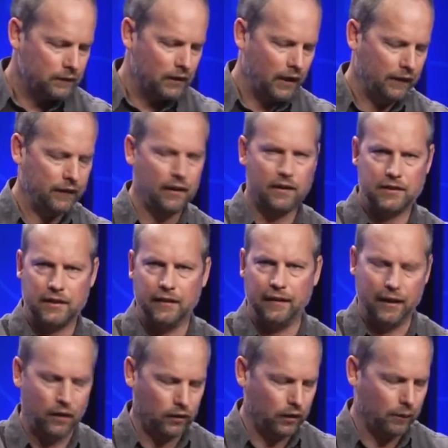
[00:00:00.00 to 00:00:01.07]
And then extend
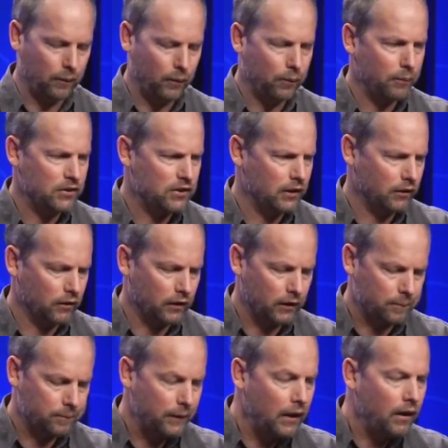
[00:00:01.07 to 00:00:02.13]
that a little bit with machine learning.
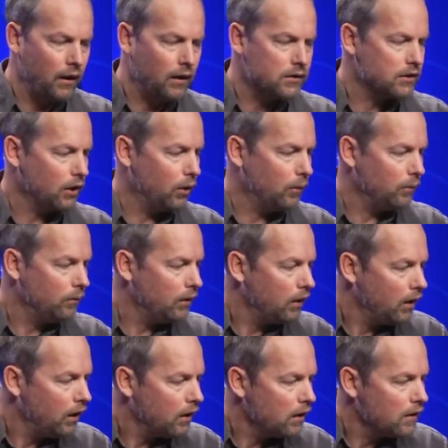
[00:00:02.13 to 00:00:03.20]
So
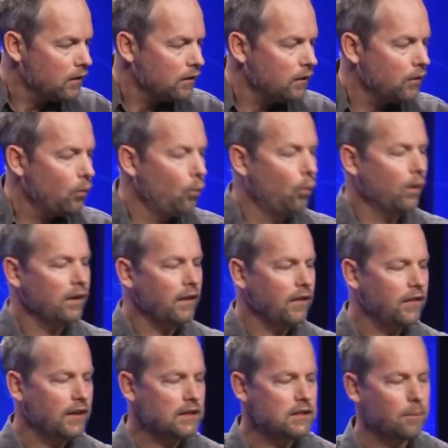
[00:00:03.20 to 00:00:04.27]
one of the
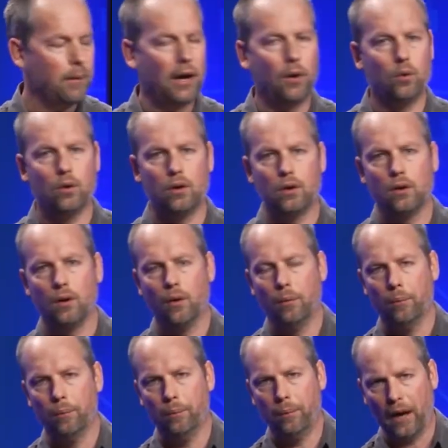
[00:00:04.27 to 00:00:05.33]
things about
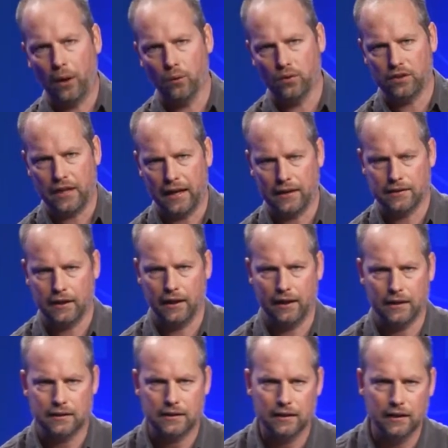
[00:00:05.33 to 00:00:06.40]
data
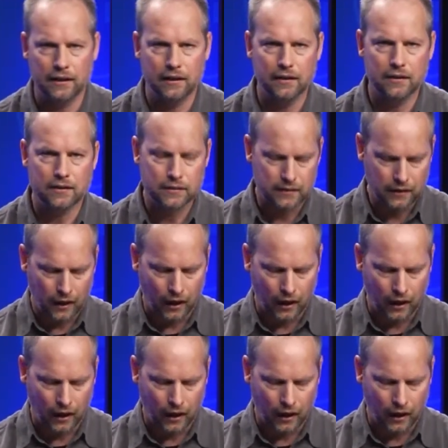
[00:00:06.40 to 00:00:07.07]
science is